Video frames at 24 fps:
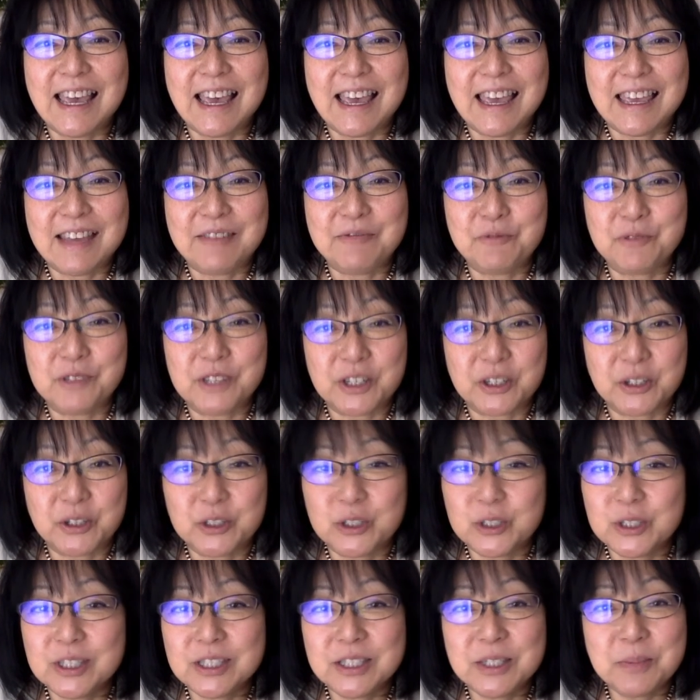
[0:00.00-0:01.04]
And the
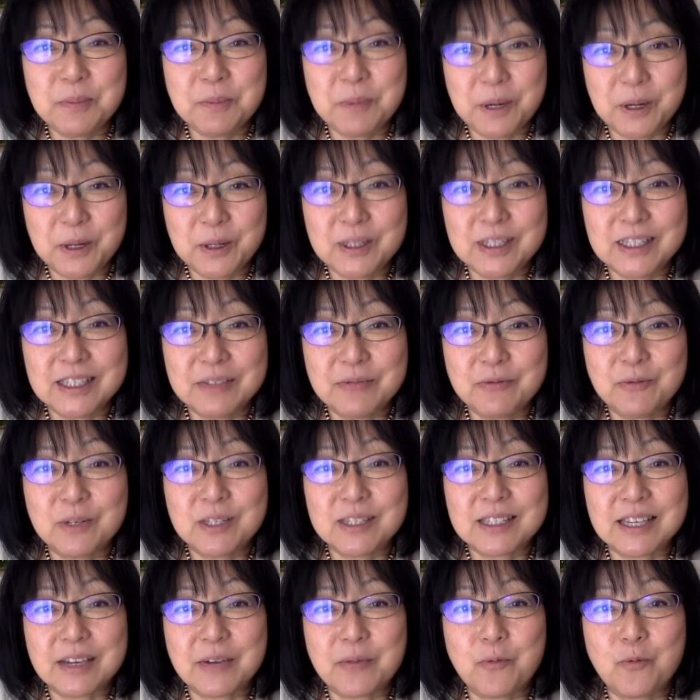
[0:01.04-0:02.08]
Good Samaritan was
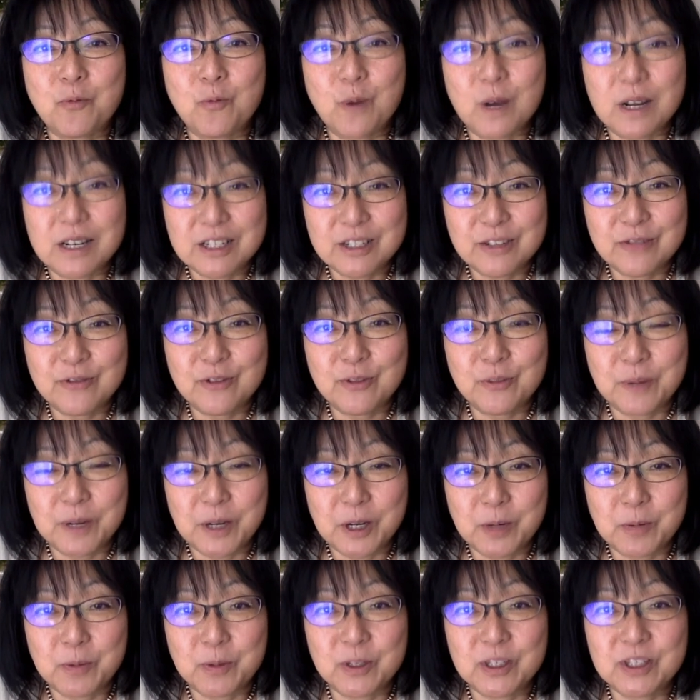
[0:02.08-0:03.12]
a wonderful
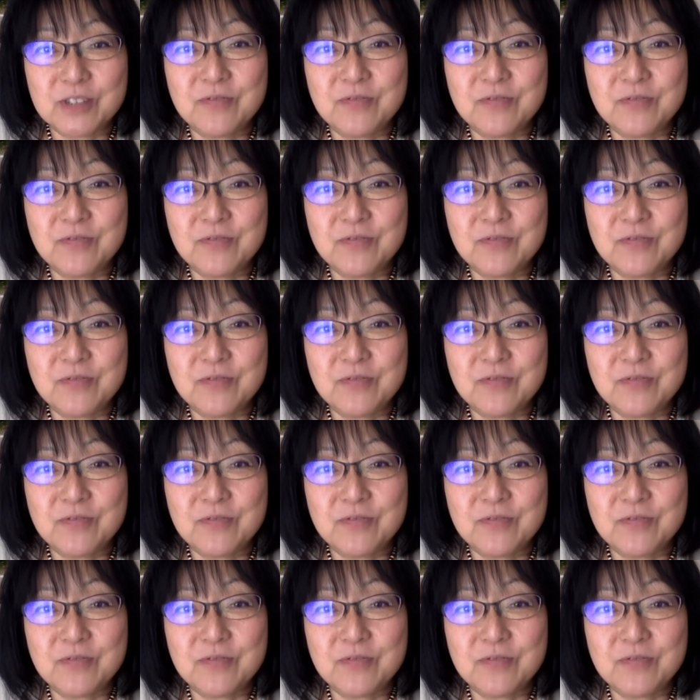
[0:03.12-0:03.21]
parable.